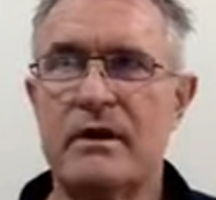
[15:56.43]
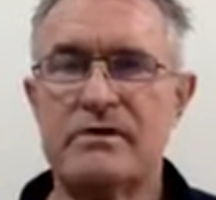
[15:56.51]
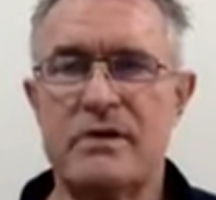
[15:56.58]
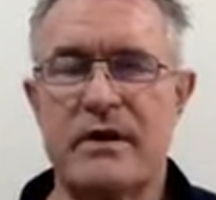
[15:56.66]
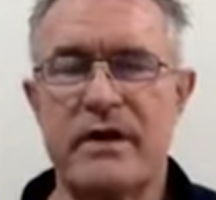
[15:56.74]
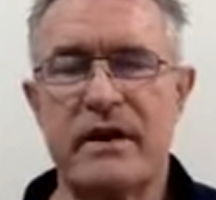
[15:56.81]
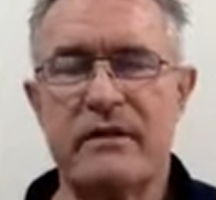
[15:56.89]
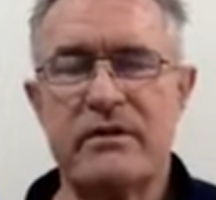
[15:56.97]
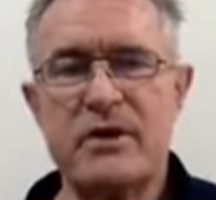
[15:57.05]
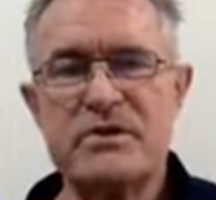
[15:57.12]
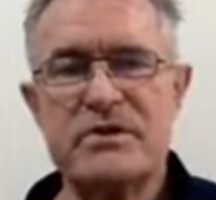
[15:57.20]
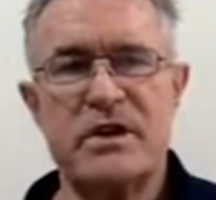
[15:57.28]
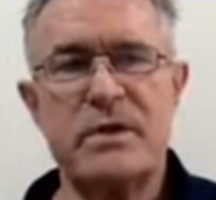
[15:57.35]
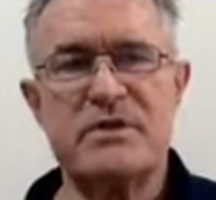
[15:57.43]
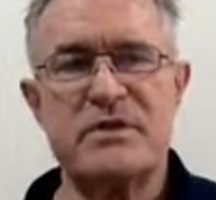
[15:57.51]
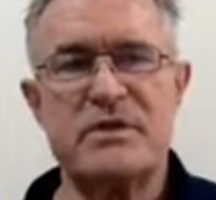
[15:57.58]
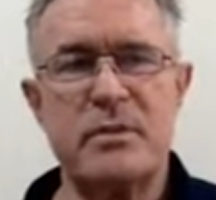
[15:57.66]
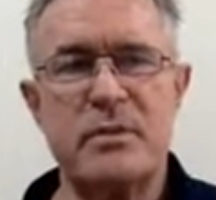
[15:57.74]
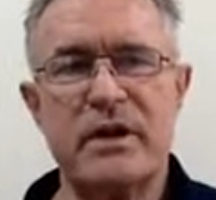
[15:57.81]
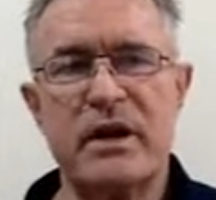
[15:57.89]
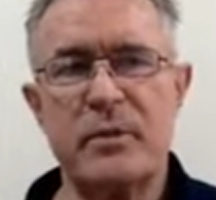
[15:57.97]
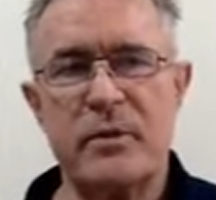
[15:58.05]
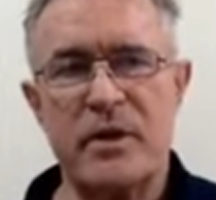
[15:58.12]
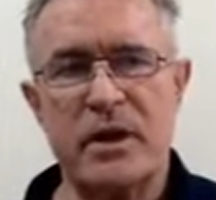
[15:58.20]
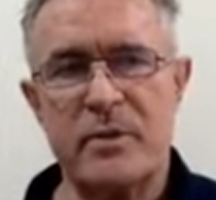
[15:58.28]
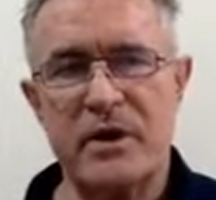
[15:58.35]
So, those teams are typically
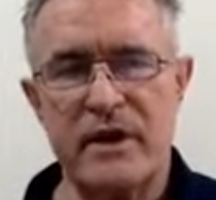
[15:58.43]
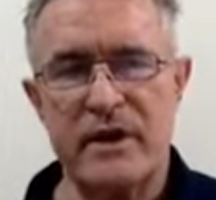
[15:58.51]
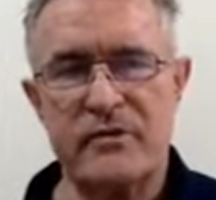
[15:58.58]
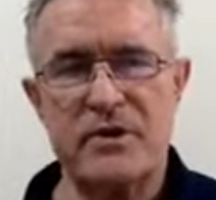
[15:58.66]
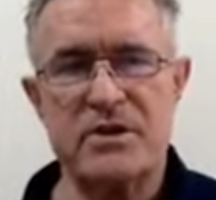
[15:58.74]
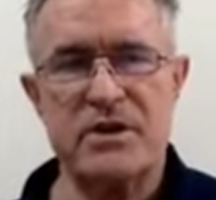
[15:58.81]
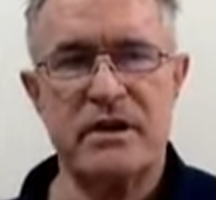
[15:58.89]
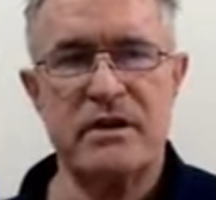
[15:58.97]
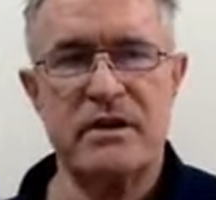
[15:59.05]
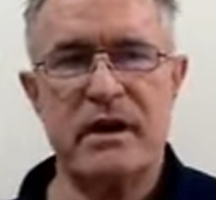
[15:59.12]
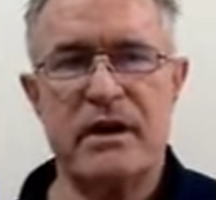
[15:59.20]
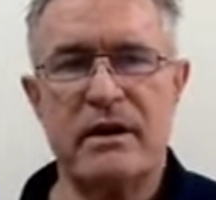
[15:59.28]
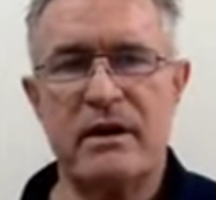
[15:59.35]
going to be leveraging